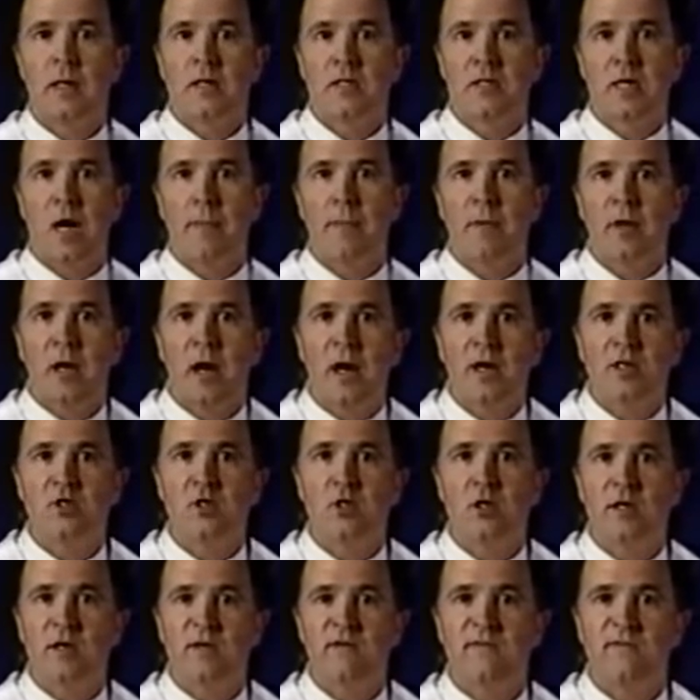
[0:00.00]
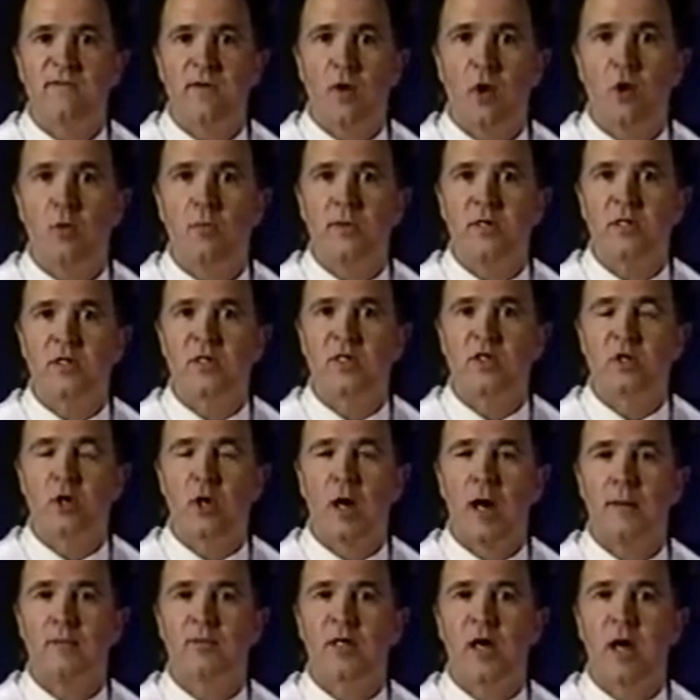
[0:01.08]
Topological enfoldment
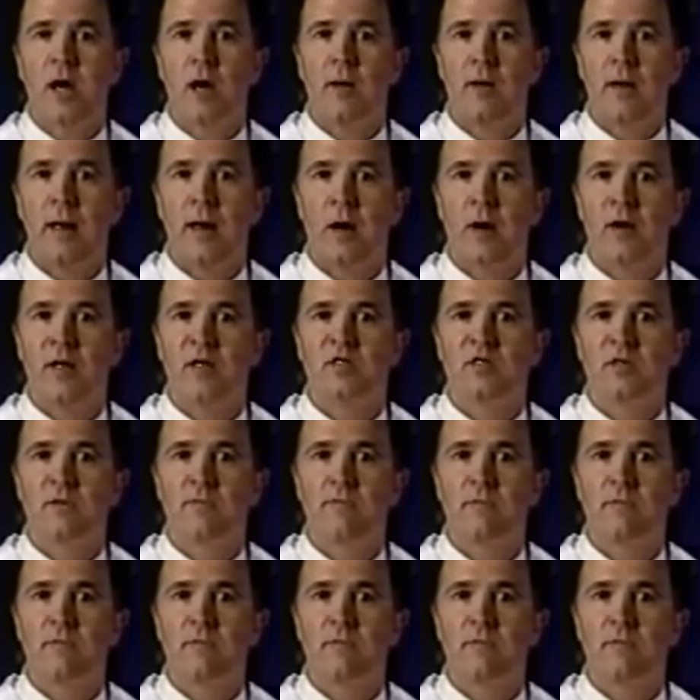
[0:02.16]
describes how areas of